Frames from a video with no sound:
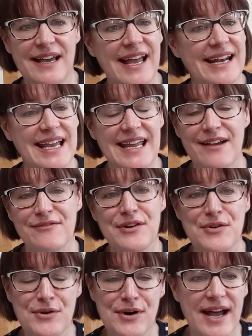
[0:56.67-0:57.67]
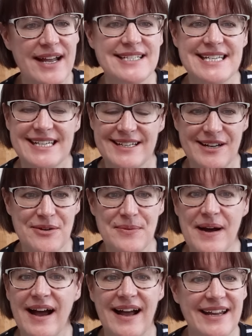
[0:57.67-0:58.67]
and I have no idea
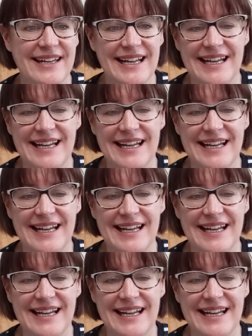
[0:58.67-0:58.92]
why.